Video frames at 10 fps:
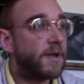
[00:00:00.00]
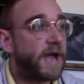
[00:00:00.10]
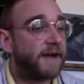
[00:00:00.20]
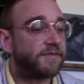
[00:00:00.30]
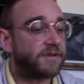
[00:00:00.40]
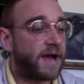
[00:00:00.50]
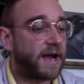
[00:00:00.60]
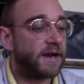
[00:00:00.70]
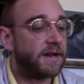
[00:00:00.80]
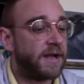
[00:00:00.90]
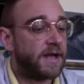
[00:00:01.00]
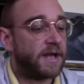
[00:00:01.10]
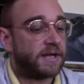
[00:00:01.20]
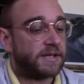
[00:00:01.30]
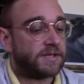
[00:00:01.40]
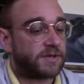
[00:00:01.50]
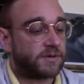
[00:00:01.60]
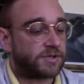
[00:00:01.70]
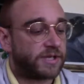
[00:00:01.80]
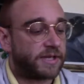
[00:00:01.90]
after that.
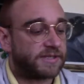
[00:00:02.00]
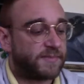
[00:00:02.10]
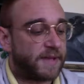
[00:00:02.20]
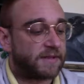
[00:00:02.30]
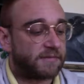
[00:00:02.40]
So she spent